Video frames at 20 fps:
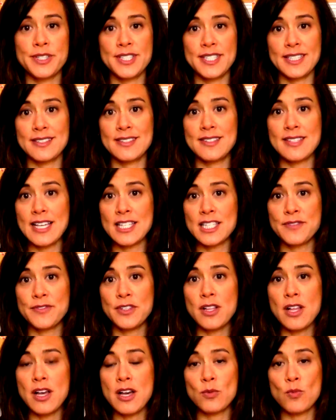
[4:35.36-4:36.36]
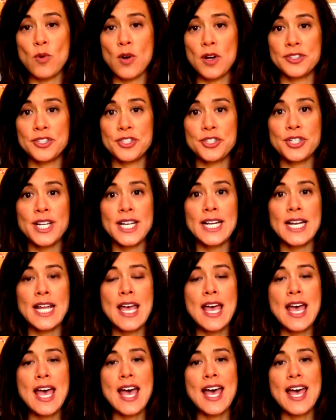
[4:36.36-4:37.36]
successful on Wall Street.
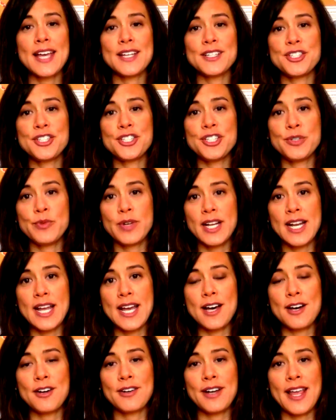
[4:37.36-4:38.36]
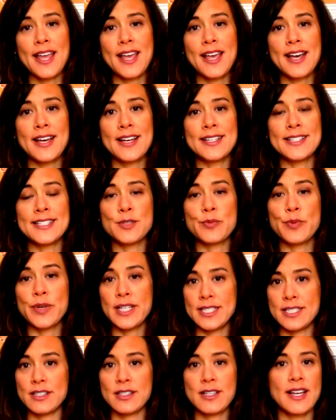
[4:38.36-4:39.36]
And she went out and
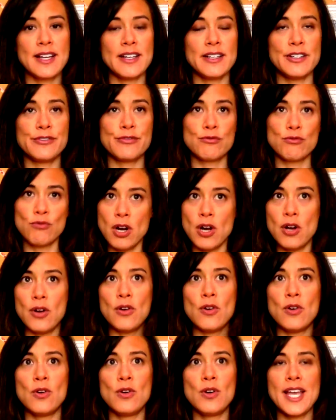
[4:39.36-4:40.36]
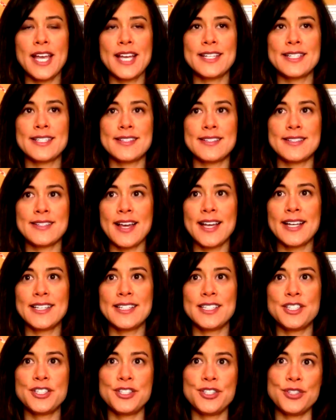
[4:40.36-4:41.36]
went kind of rogue and
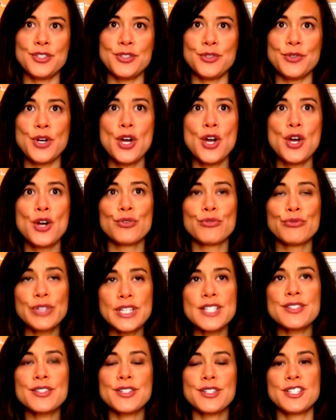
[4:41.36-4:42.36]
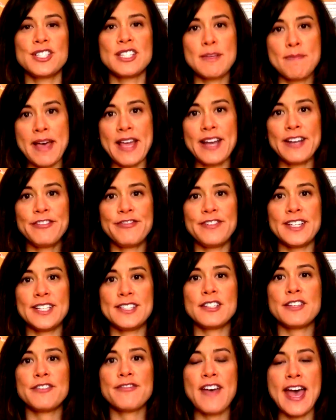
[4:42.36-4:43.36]
decided to research the
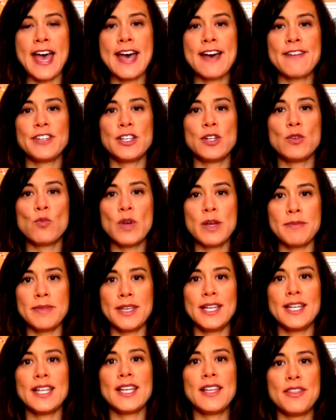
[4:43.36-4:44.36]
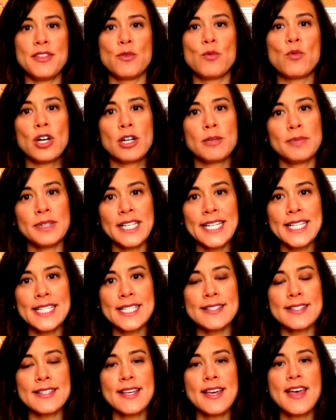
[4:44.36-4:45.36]
benefits of having women in the
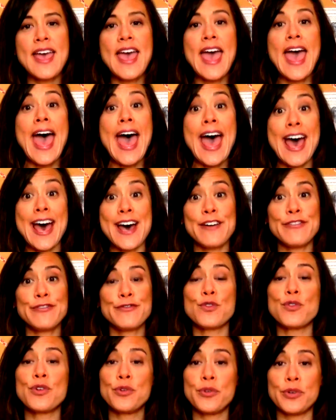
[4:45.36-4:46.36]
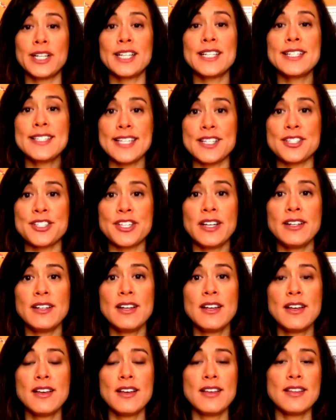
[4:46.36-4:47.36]
workplace have for an organization.
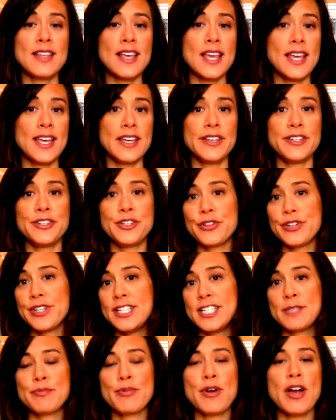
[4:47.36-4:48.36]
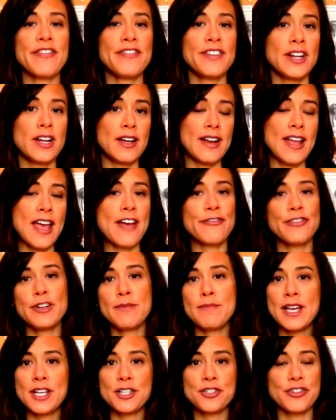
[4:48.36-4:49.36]
They increase profit on every
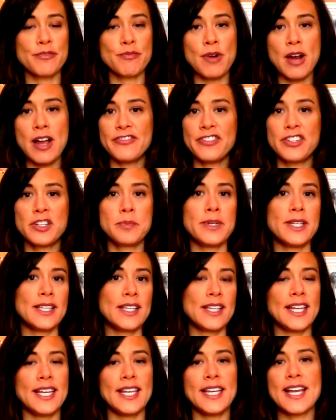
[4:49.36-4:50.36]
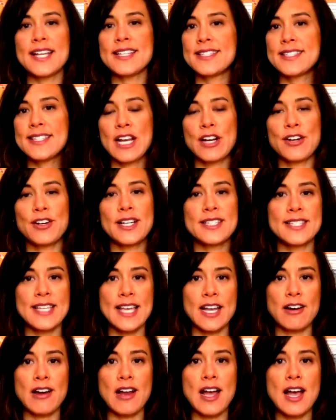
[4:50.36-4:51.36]
measure of profitability, et cetera, et
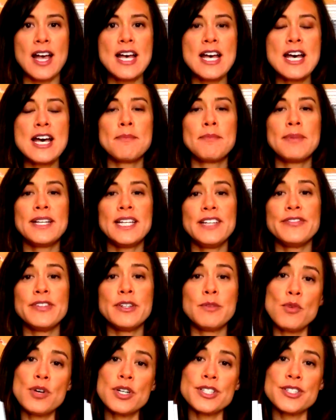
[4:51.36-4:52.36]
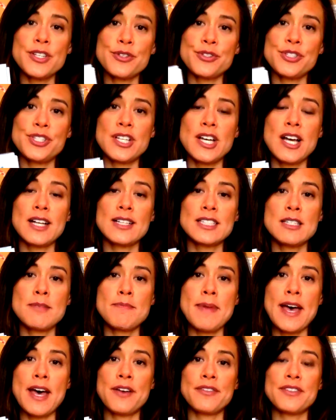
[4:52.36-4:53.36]
cetera. But even more so, she talks
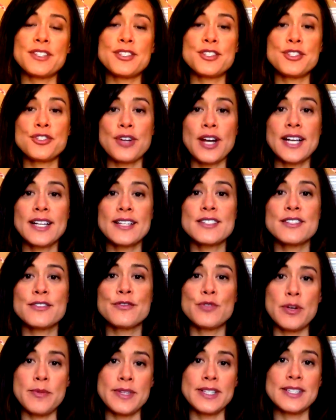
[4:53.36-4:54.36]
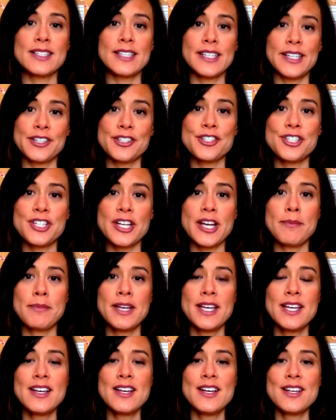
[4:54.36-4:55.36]
about the strengths of women's leadership.
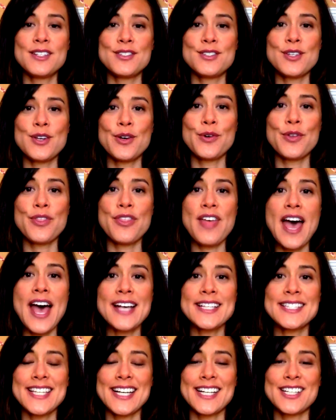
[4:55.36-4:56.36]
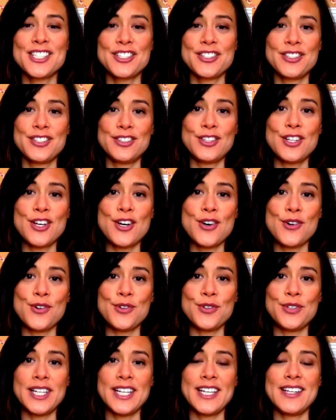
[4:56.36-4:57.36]
So that section
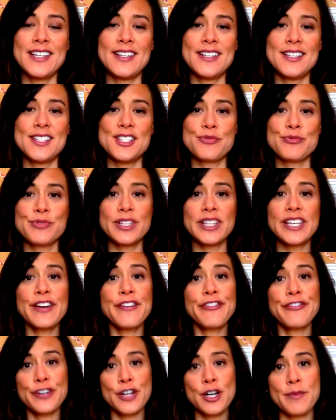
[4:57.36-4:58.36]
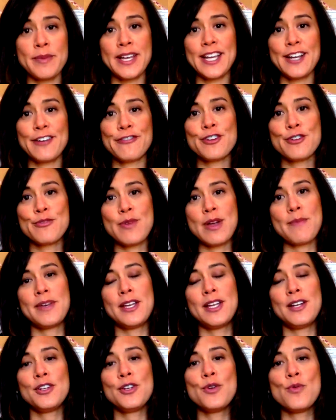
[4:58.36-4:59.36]
alone is really affirming for
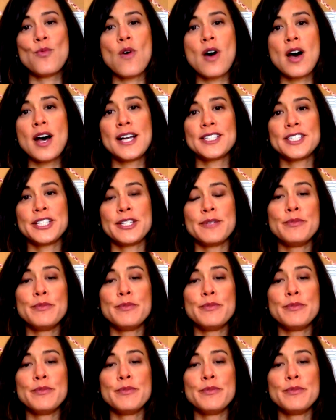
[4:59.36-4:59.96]
women who want to